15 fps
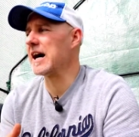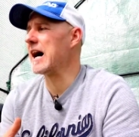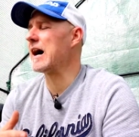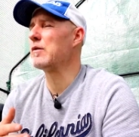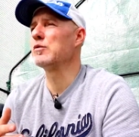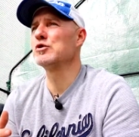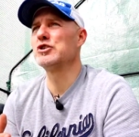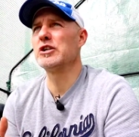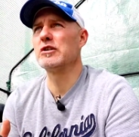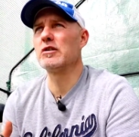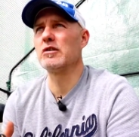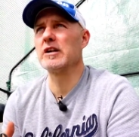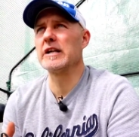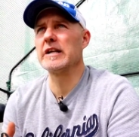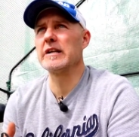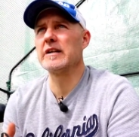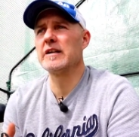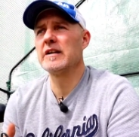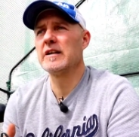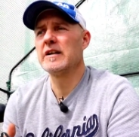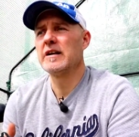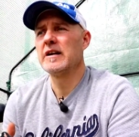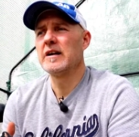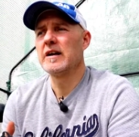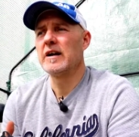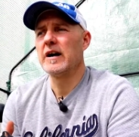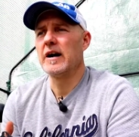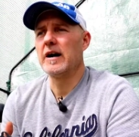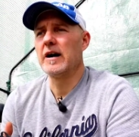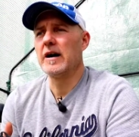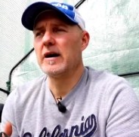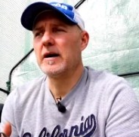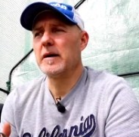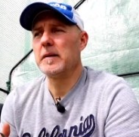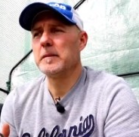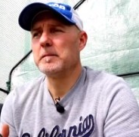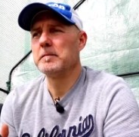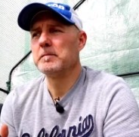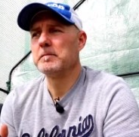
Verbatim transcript: I will generally uh,